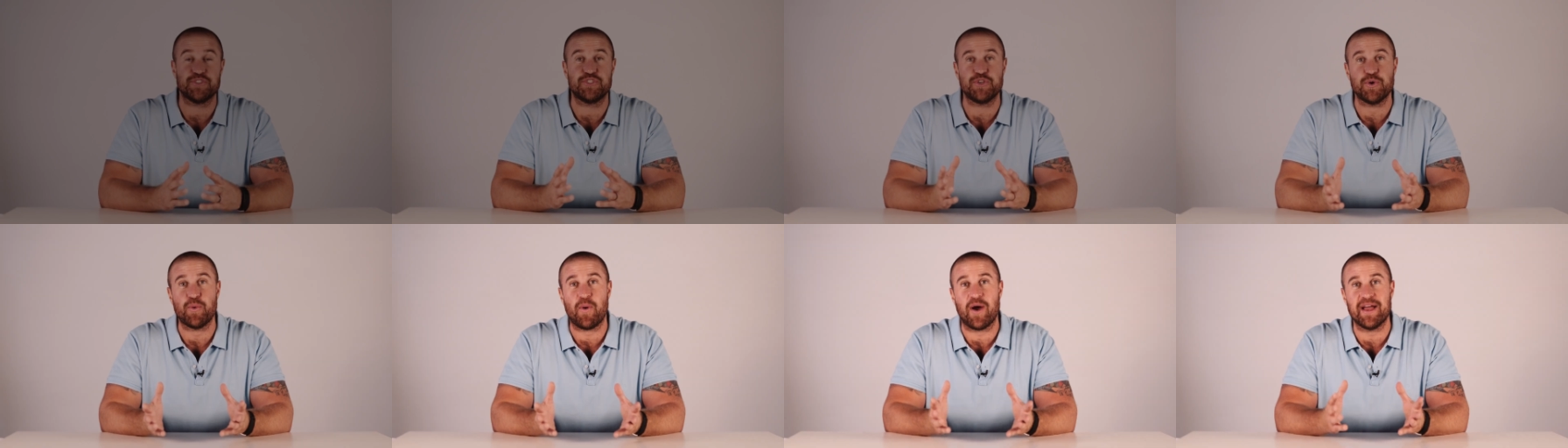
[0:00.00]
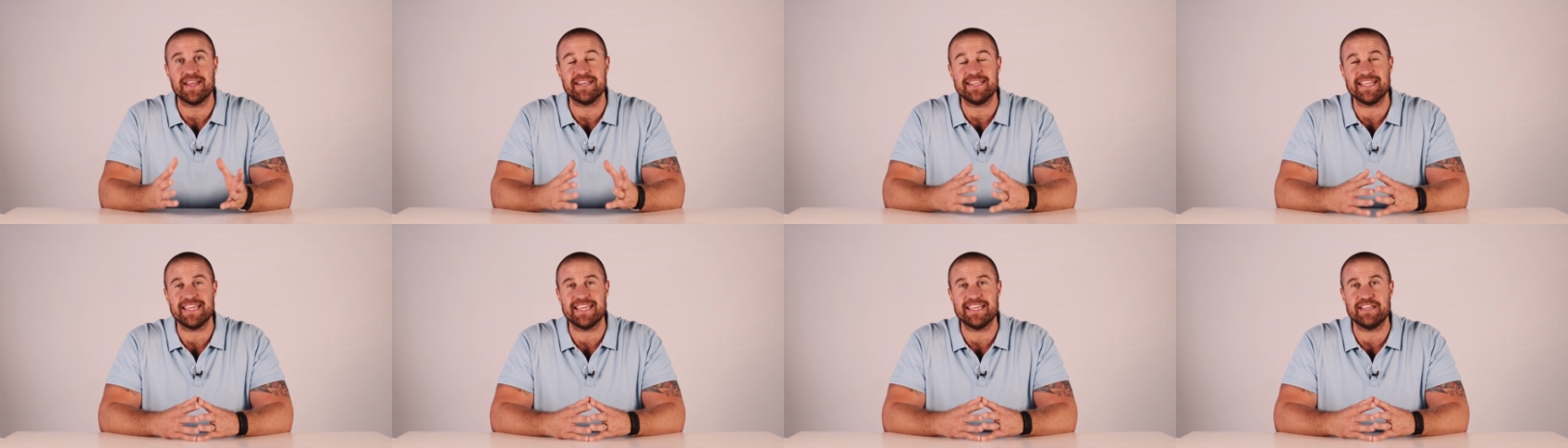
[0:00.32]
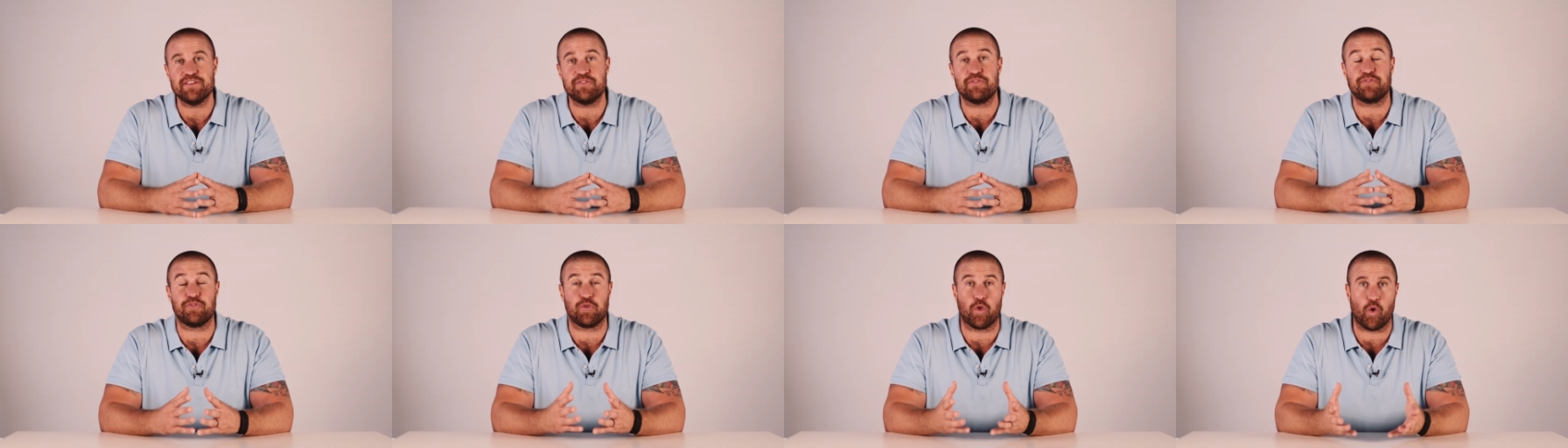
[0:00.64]
Do I
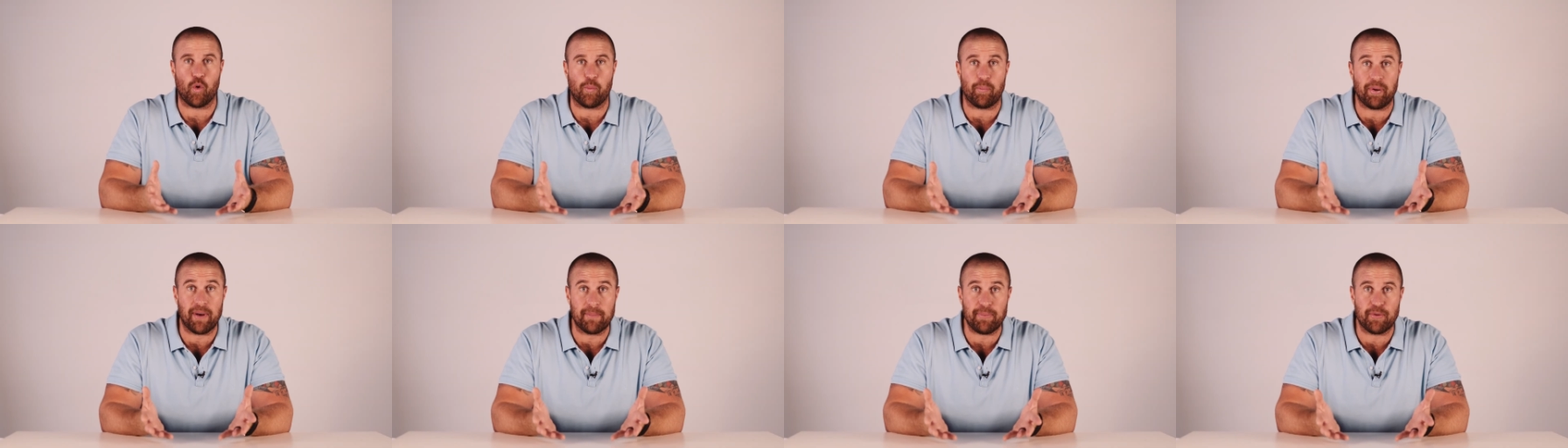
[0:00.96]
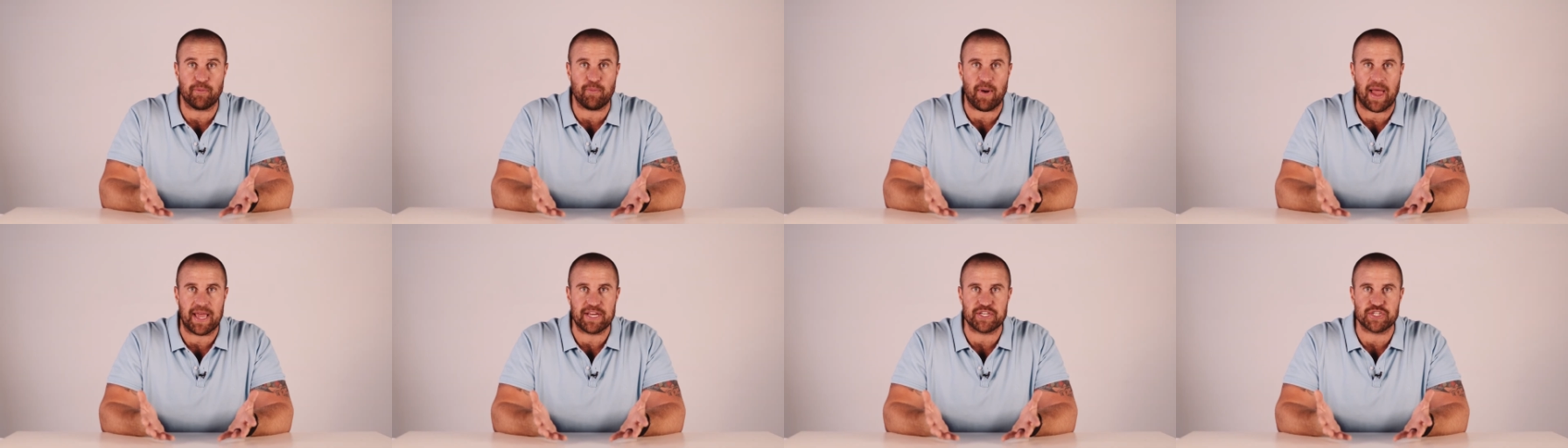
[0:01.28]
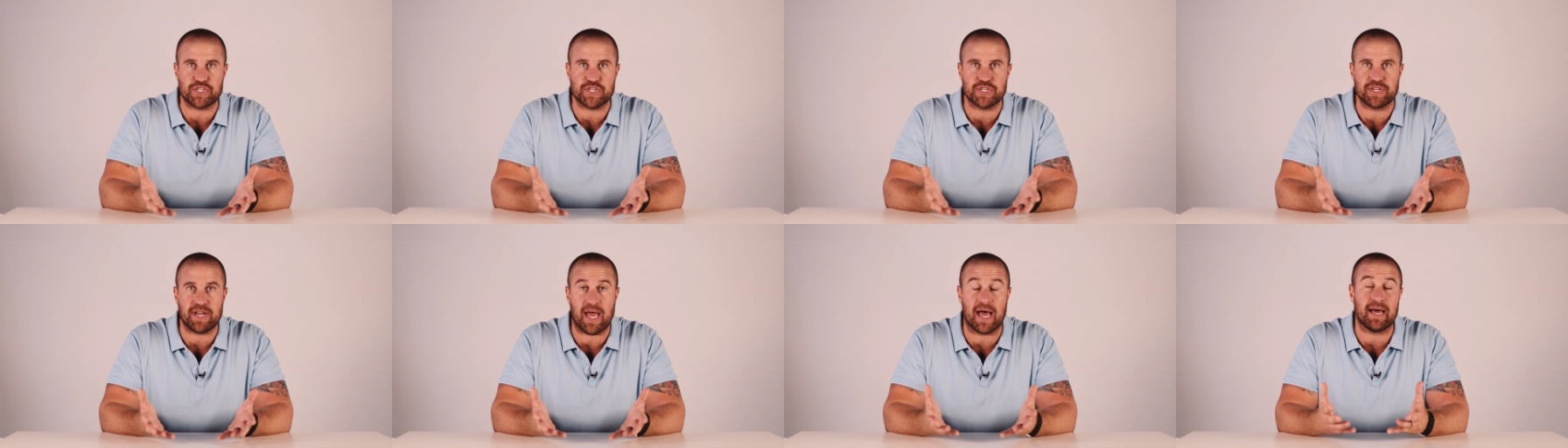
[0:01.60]
need floor
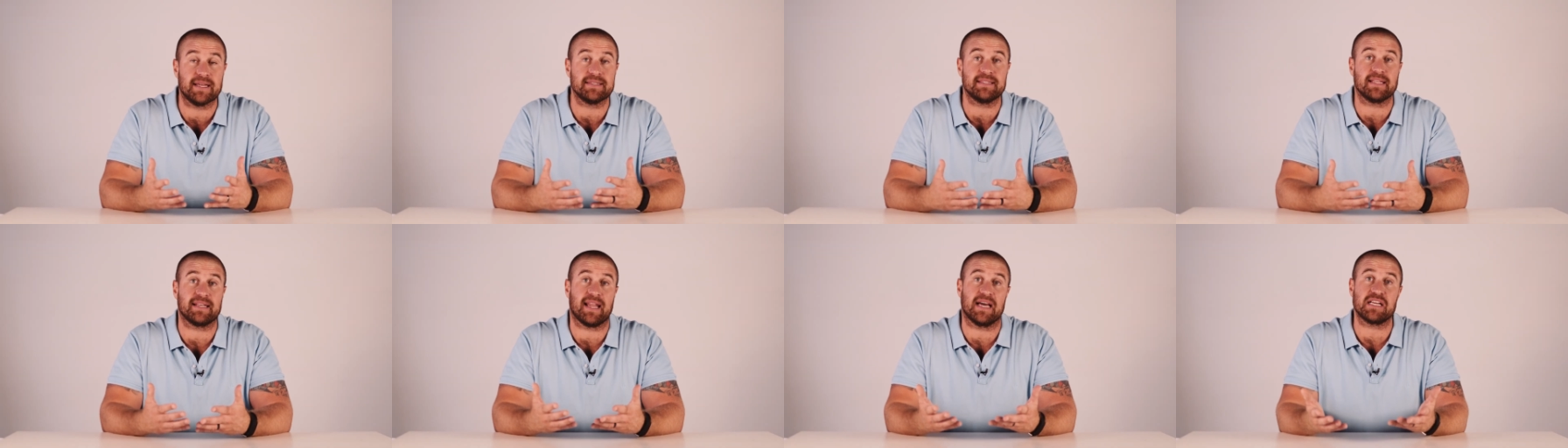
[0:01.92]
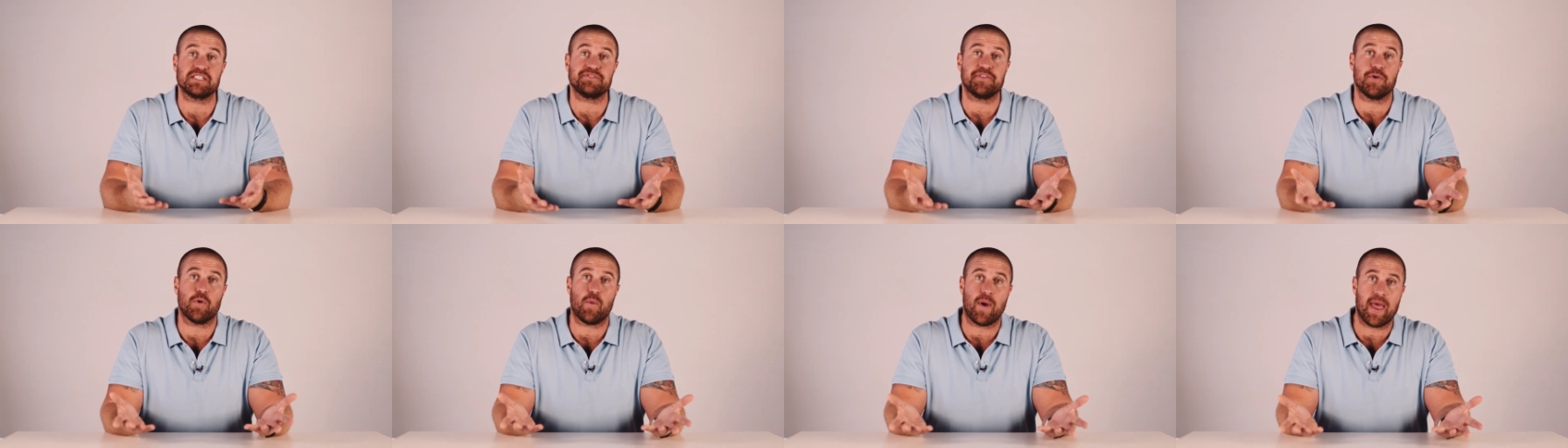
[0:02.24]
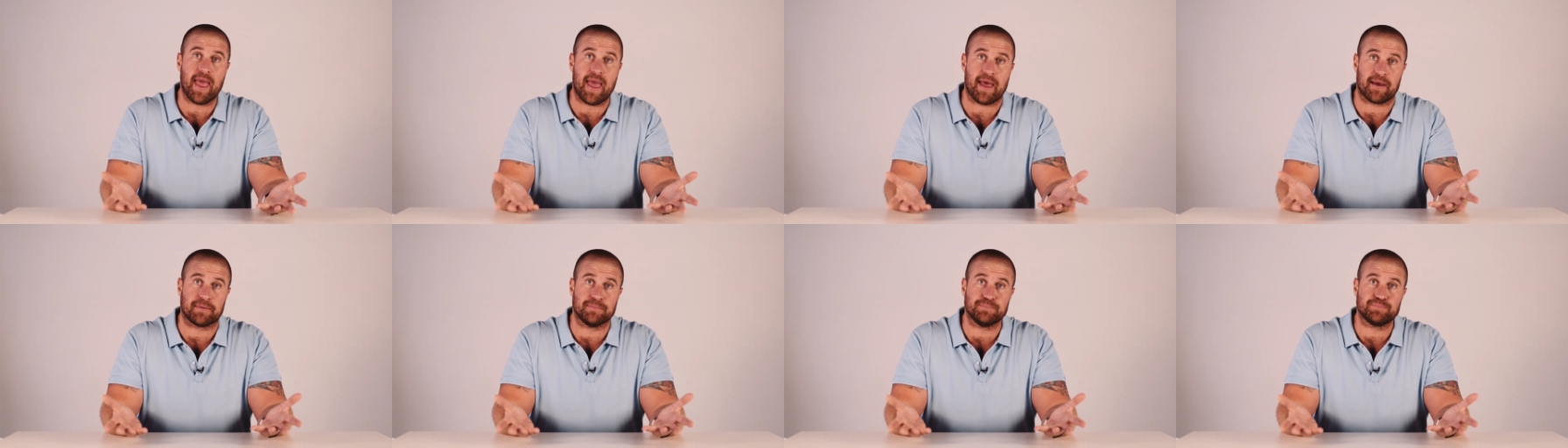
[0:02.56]
preparation under Luxfeel
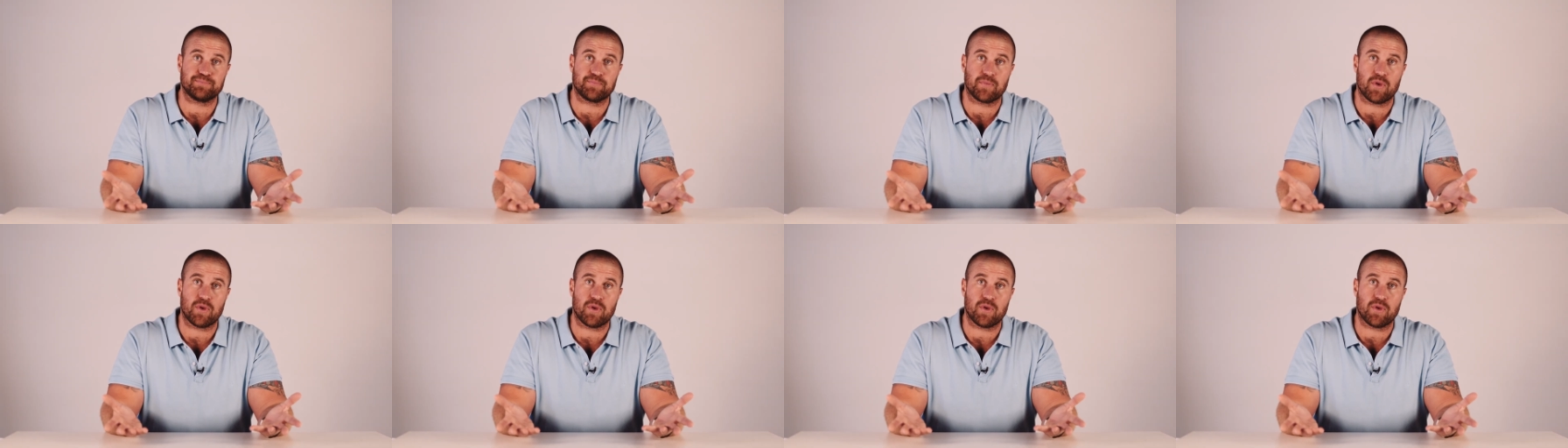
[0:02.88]
Air?